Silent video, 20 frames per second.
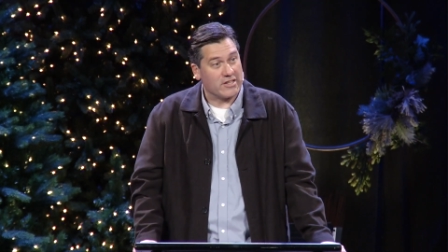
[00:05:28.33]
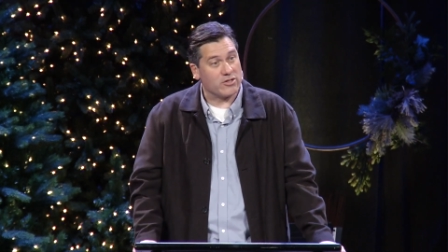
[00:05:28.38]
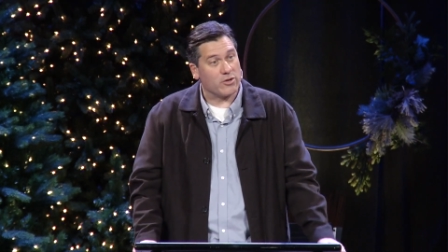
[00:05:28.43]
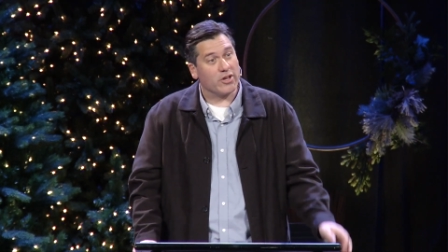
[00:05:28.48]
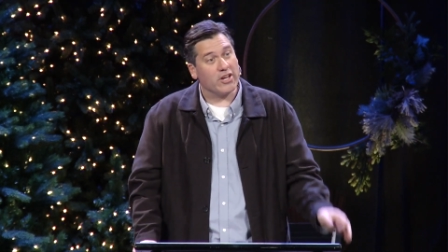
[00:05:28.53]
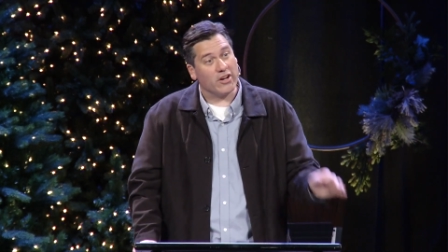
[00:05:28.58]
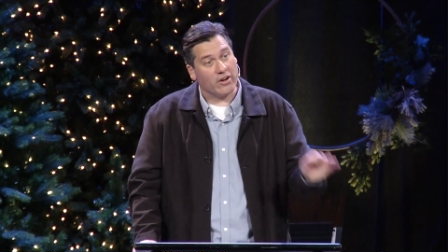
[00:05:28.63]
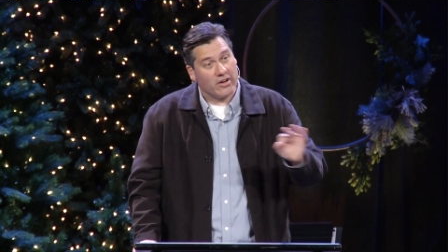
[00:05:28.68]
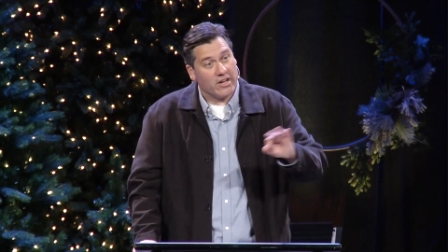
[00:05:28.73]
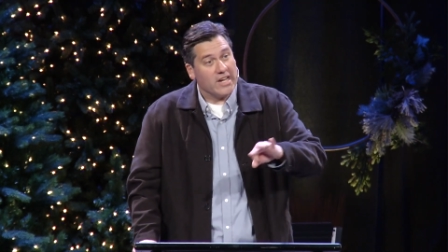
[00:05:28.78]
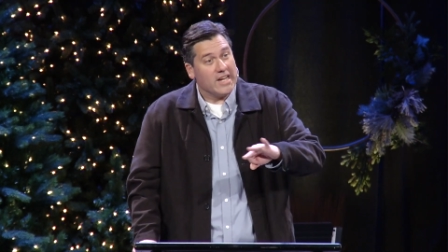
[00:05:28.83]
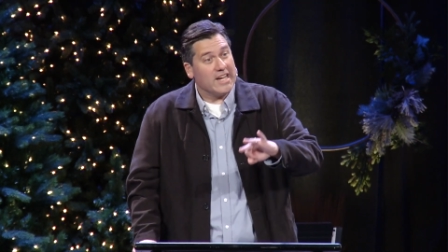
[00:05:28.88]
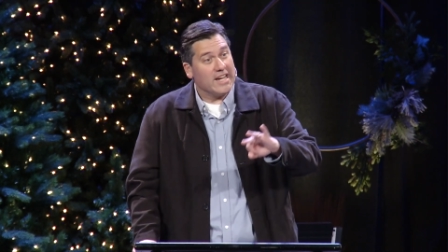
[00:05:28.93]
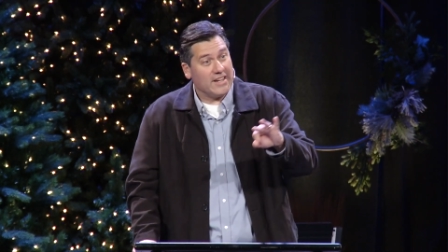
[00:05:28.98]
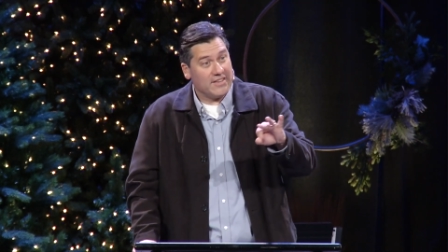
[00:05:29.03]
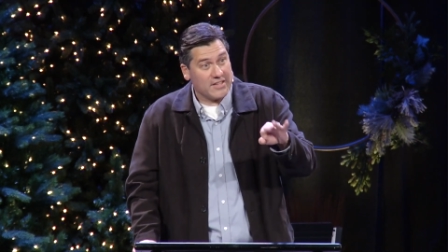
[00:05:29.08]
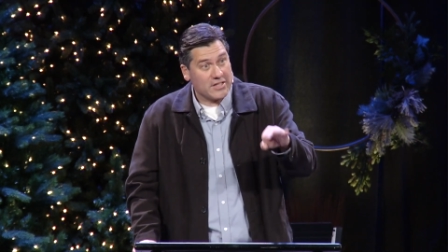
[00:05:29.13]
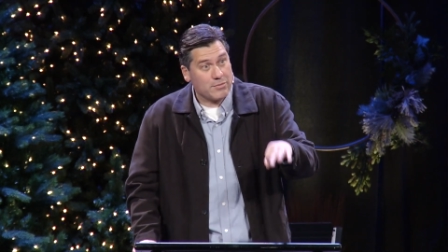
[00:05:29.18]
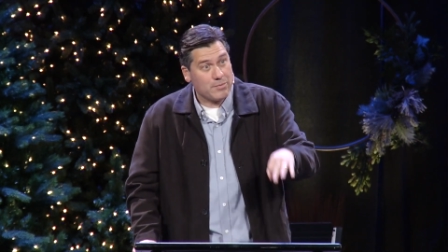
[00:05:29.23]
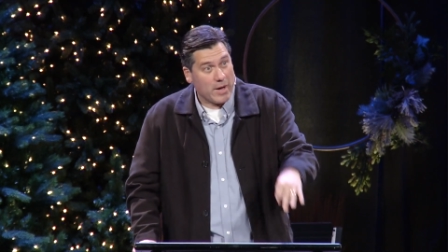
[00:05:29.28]
So here,
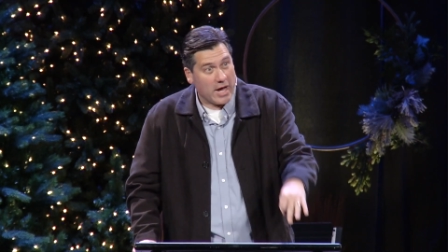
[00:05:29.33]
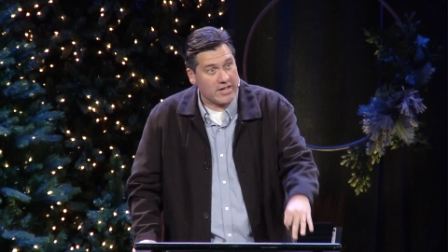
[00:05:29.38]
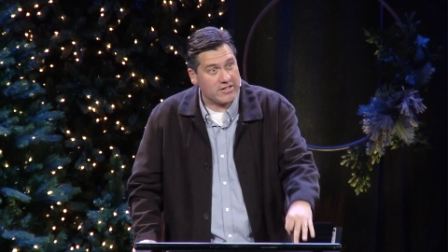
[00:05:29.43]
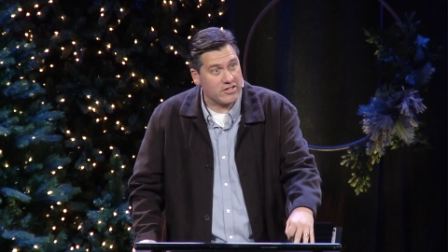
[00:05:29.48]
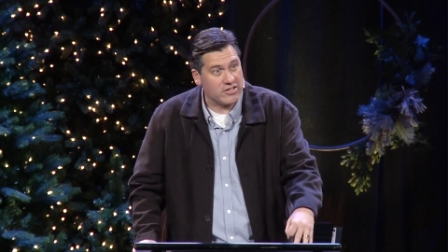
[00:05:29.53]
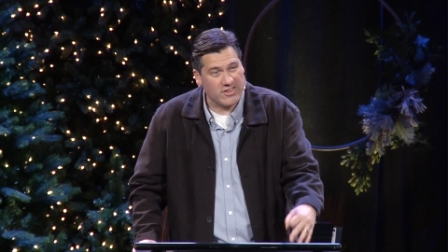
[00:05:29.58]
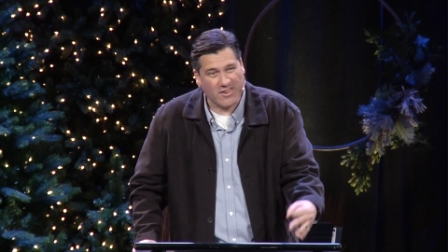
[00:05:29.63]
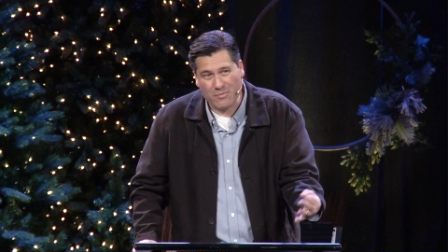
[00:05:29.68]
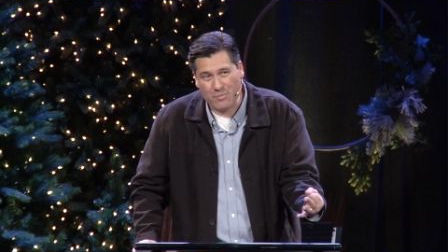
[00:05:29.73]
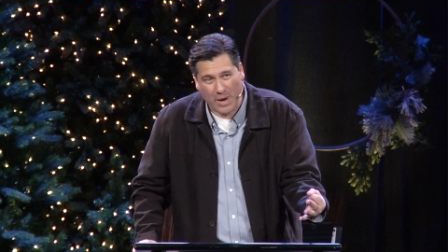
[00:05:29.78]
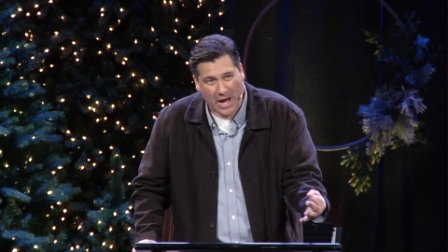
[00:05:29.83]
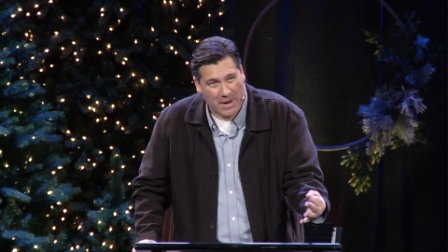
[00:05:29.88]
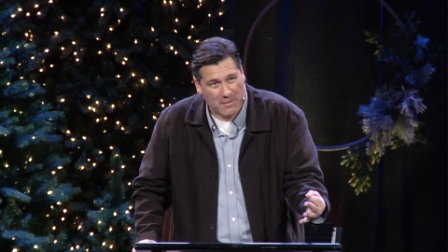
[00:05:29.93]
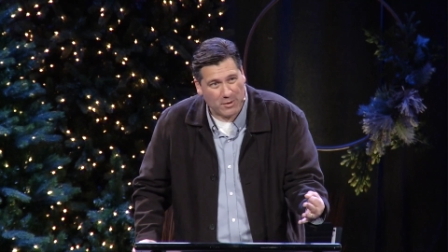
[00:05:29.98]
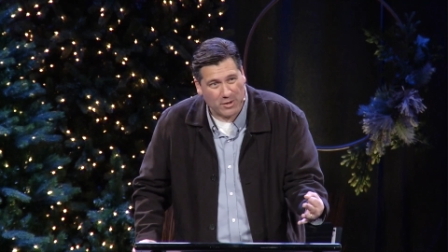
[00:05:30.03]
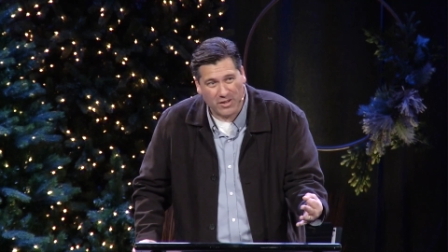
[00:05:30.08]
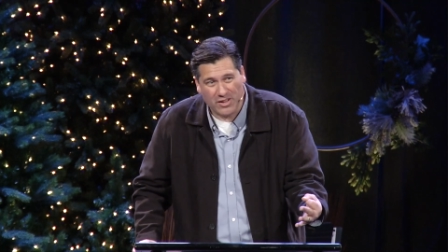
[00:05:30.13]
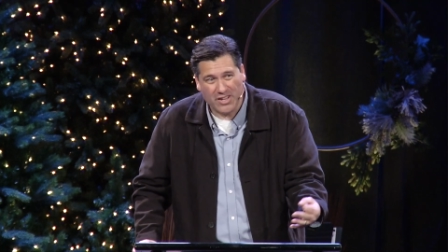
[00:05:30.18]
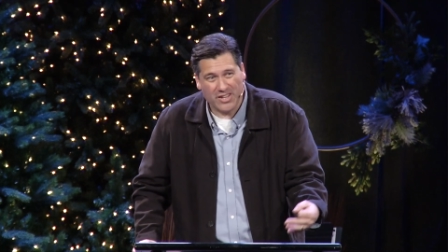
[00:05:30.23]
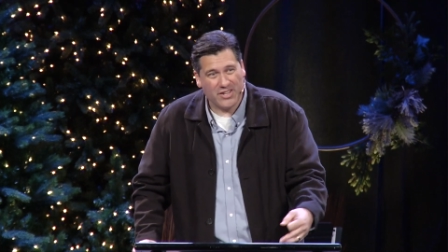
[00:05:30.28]
in this passage, you have
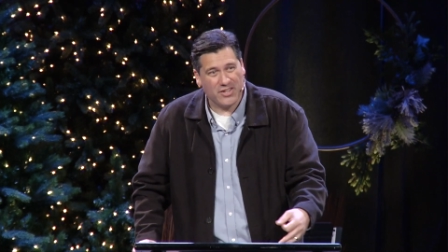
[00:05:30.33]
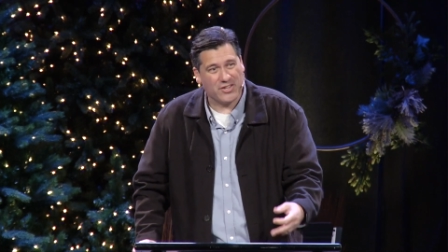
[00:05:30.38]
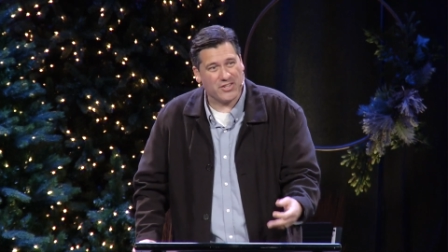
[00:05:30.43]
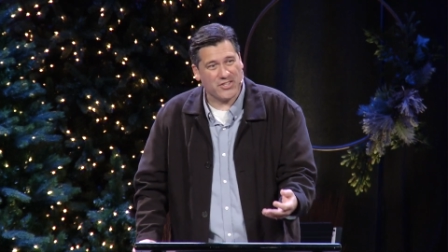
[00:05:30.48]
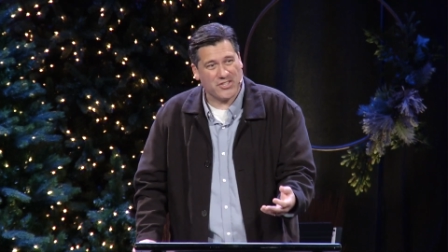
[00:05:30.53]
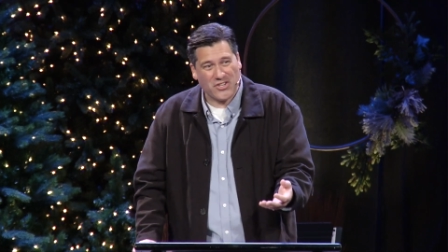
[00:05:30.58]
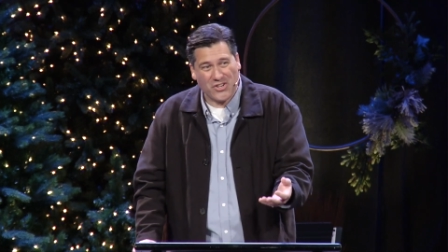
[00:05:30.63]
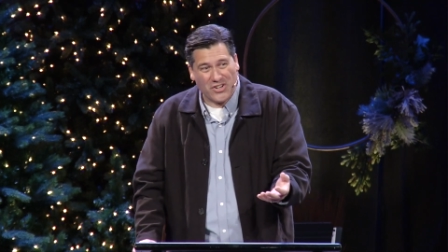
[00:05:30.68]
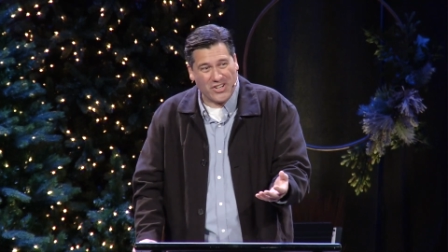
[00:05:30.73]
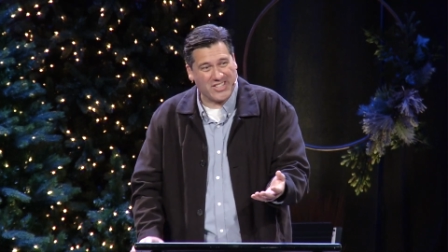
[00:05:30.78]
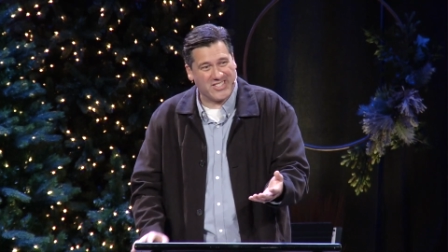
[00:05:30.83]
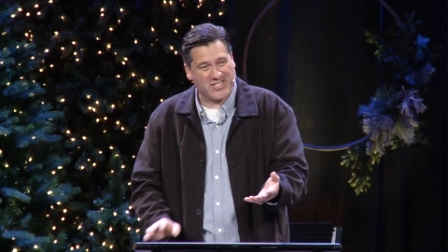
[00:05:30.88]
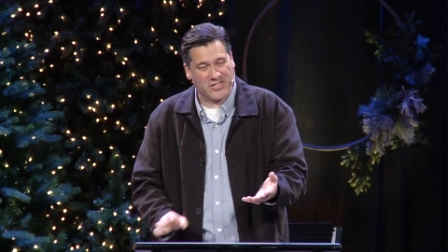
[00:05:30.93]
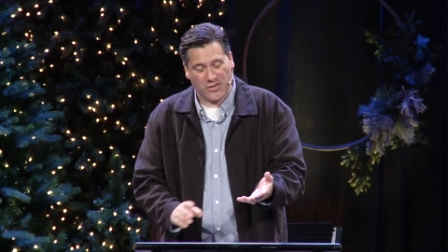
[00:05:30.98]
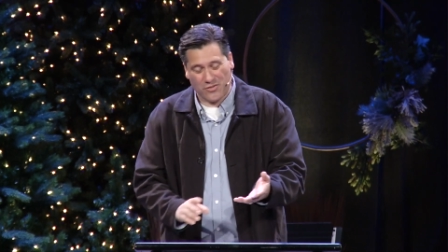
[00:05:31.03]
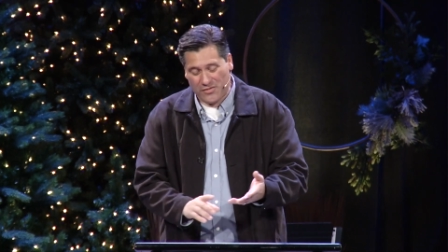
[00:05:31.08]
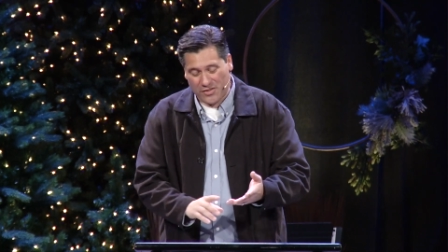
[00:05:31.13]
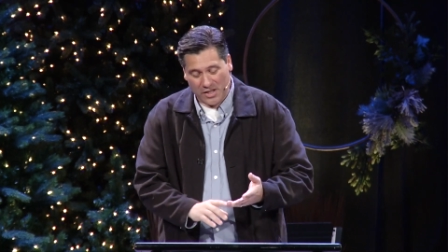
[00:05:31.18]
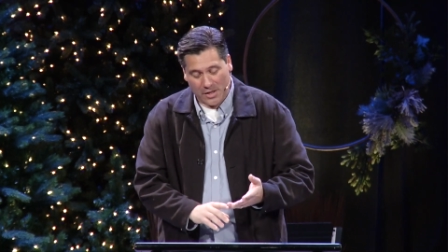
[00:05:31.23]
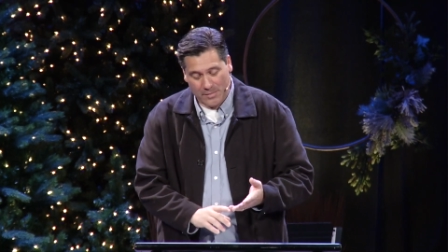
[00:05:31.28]
Bible. You can turn it
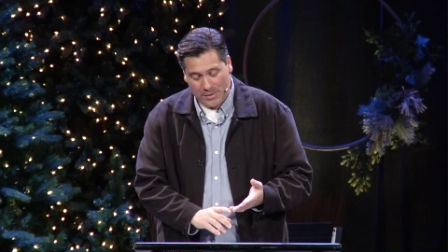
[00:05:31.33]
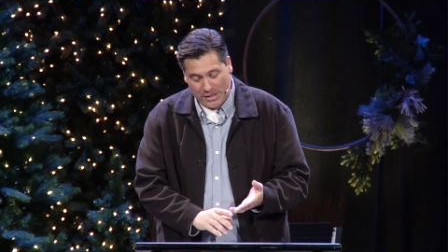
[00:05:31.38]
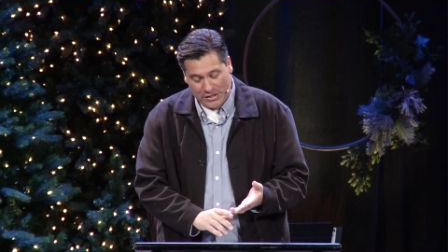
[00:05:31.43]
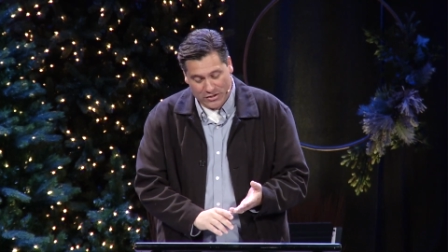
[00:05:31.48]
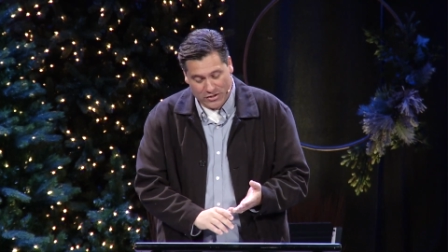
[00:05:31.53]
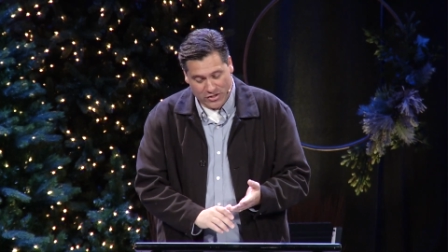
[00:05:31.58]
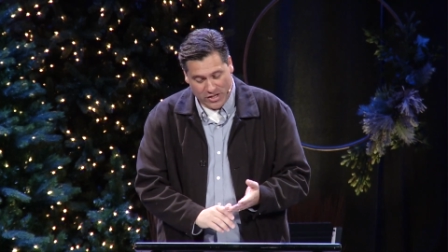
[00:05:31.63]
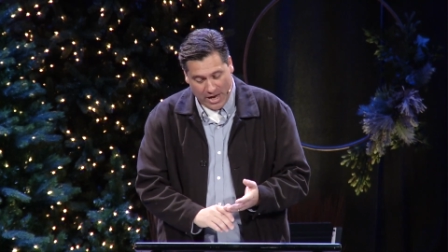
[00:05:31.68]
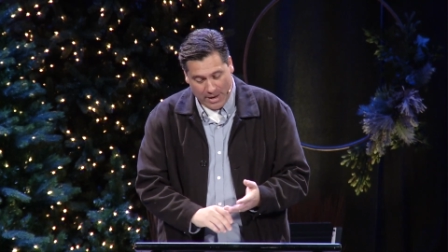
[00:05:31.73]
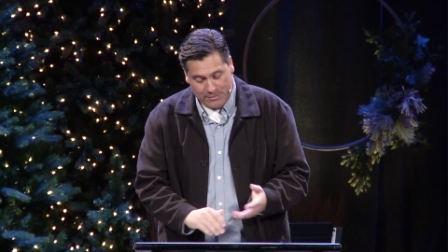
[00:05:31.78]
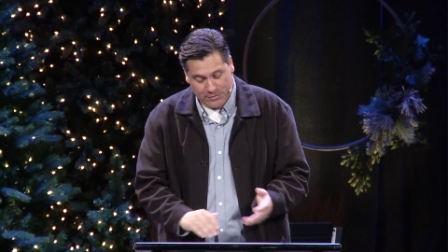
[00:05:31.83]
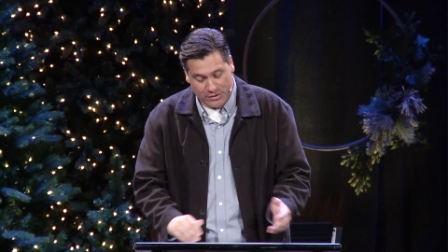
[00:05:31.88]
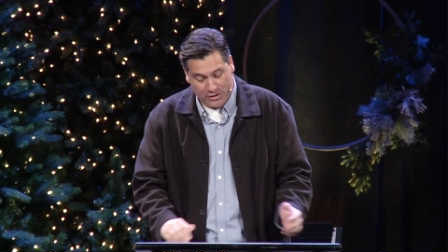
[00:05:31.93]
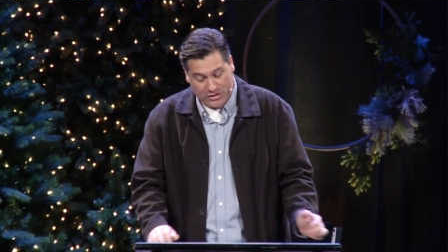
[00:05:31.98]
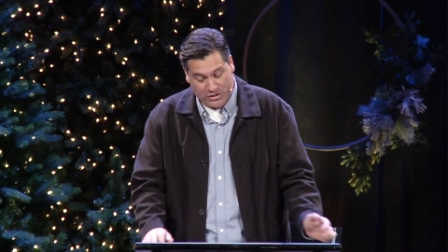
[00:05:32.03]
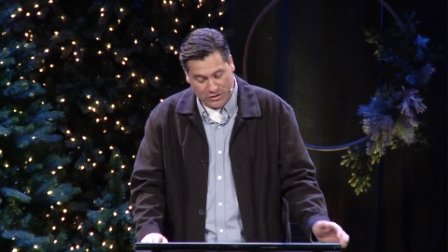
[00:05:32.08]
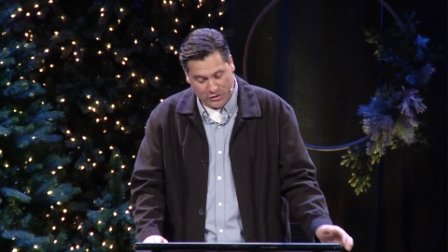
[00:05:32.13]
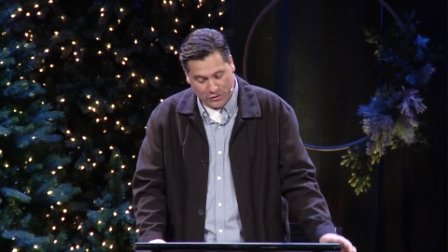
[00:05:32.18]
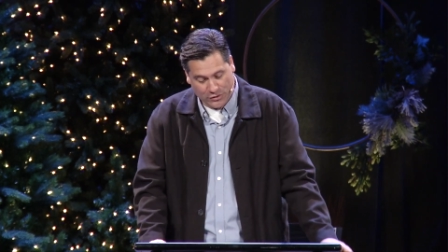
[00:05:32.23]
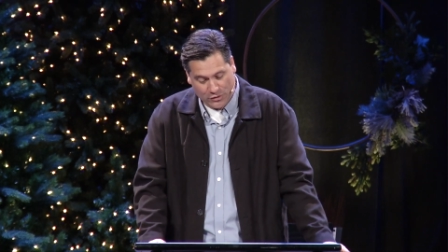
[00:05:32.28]
to Philippians chapter
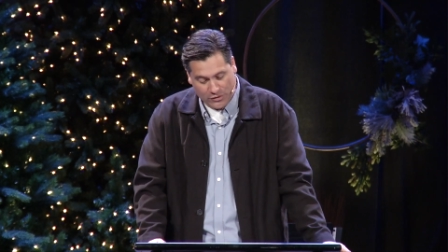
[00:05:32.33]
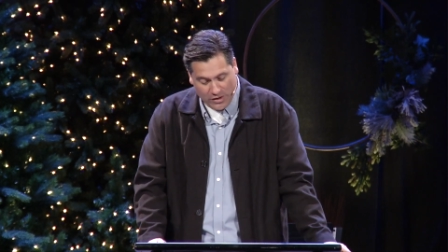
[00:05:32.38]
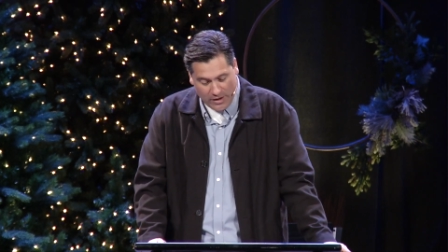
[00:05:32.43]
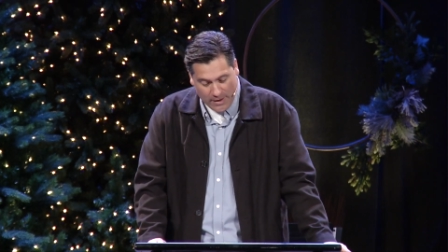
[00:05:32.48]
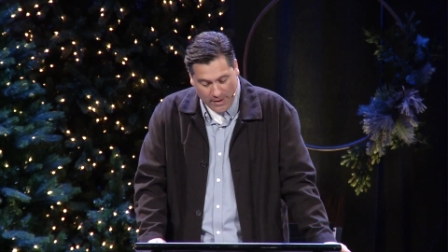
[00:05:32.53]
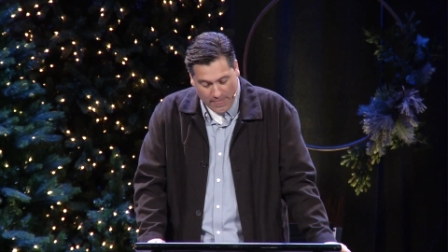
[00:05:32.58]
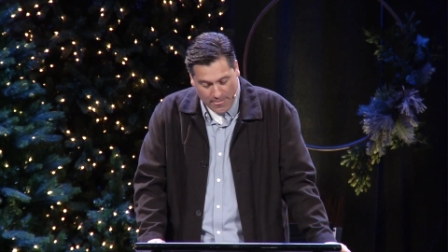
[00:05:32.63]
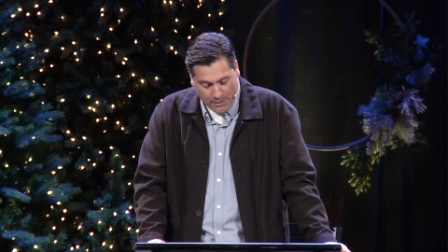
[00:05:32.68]
2.